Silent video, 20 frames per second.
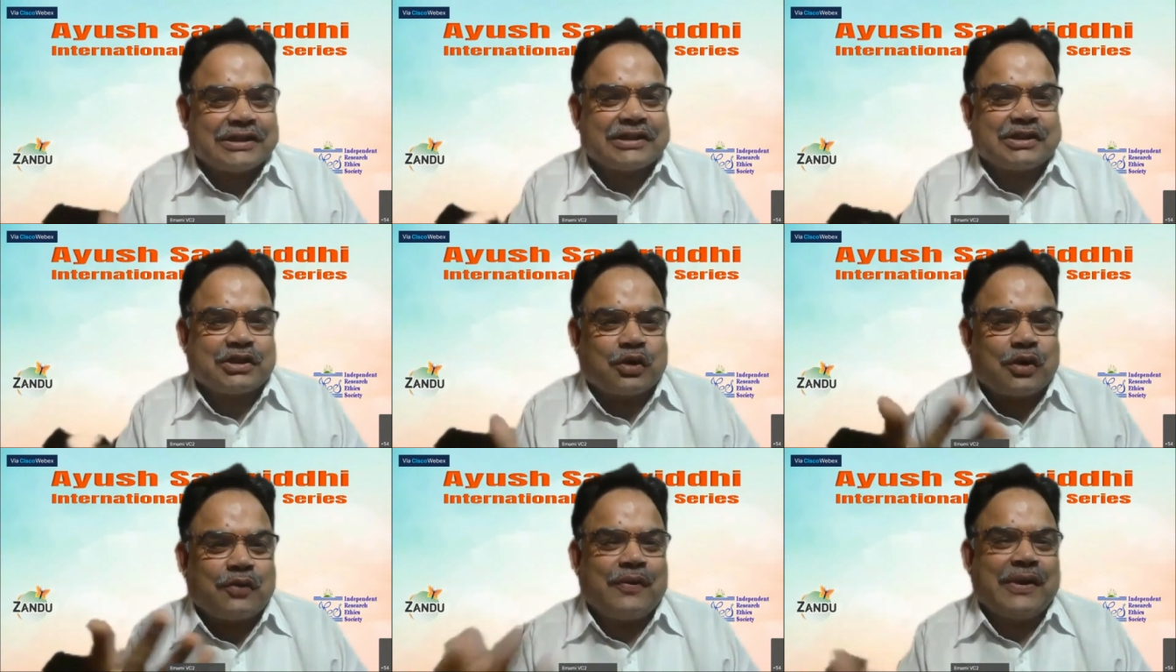
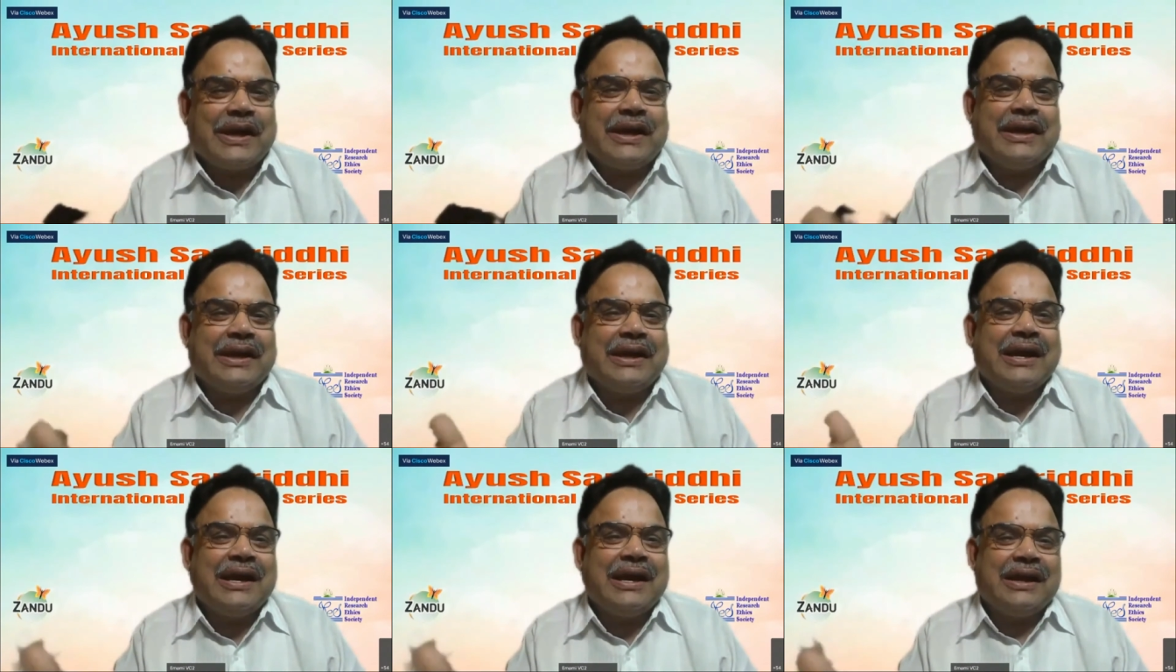and which
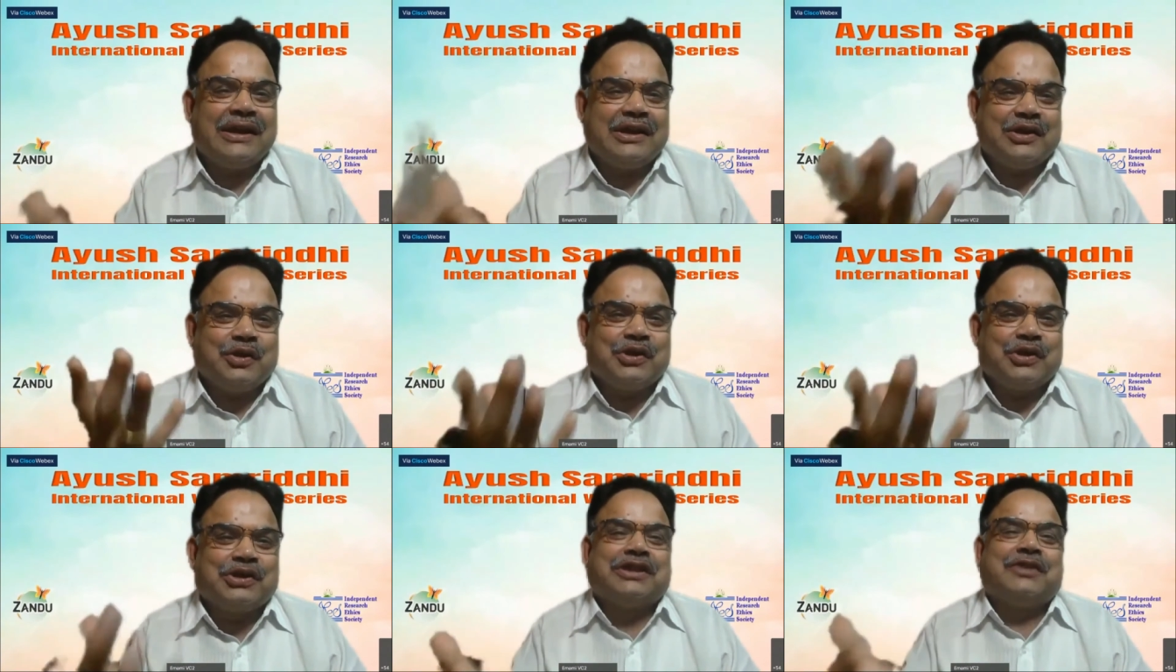should
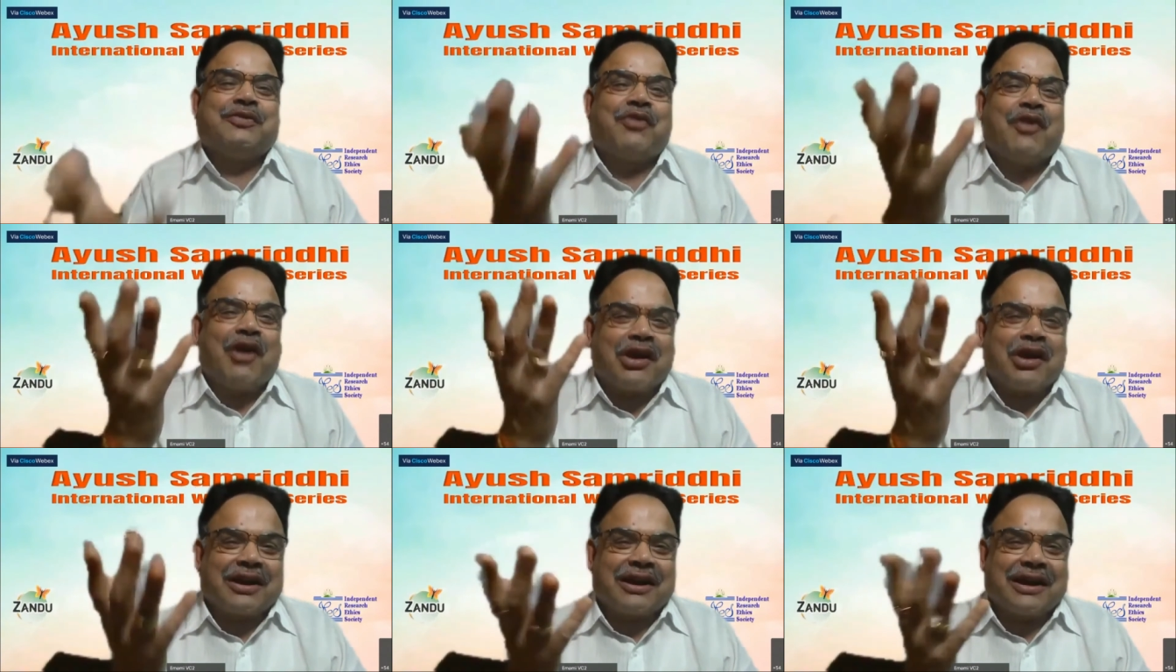be
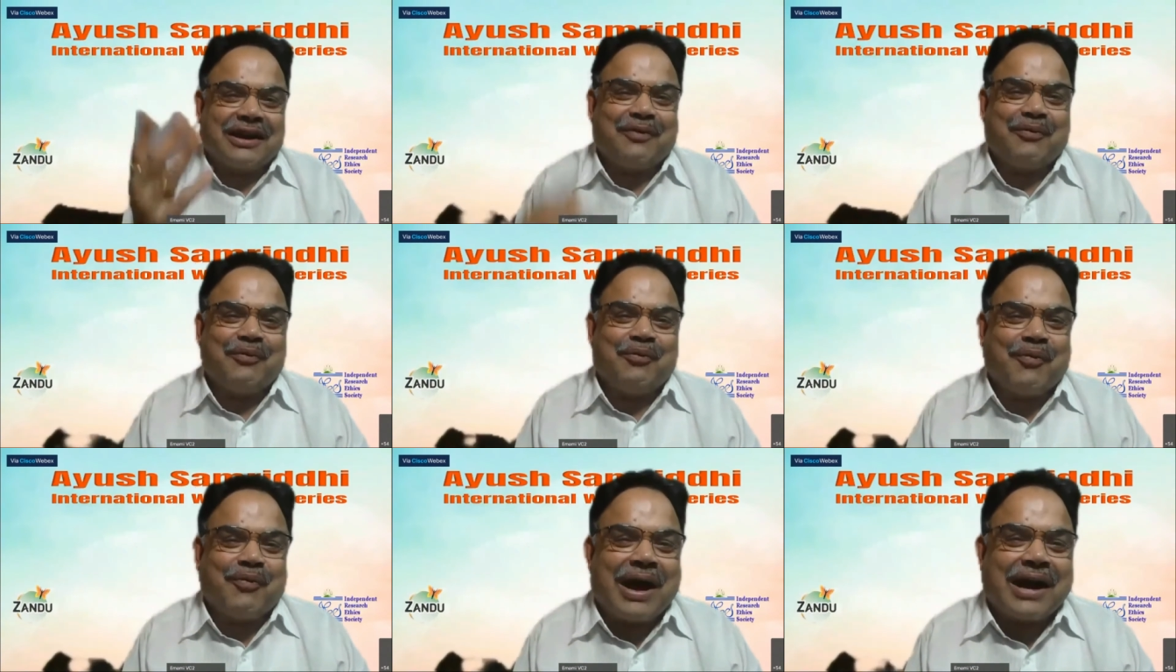used
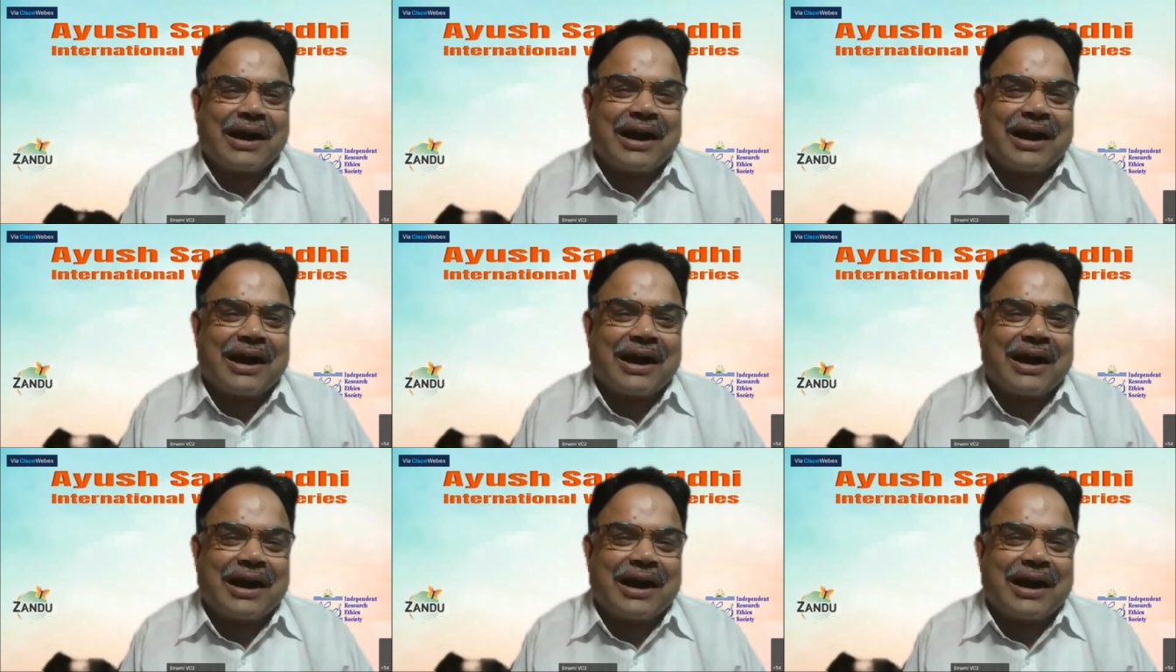for